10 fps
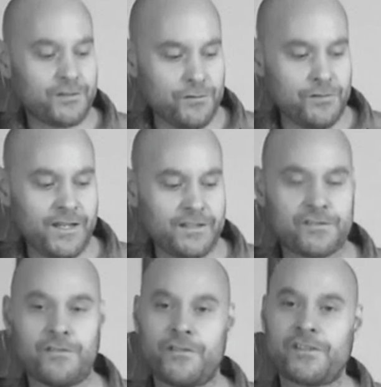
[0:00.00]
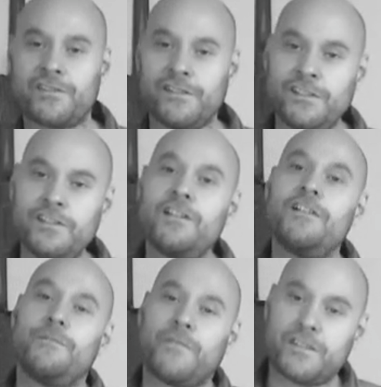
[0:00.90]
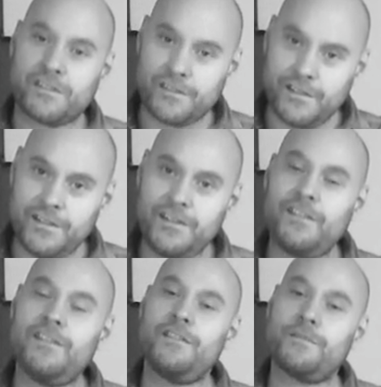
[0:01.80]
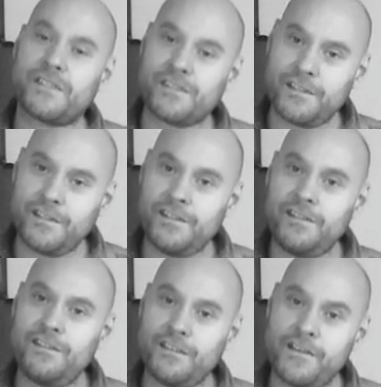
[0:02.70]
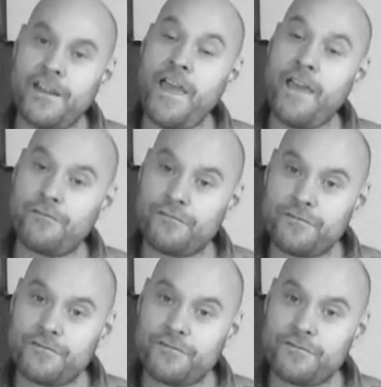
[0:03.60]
2 hits on the C, C and F,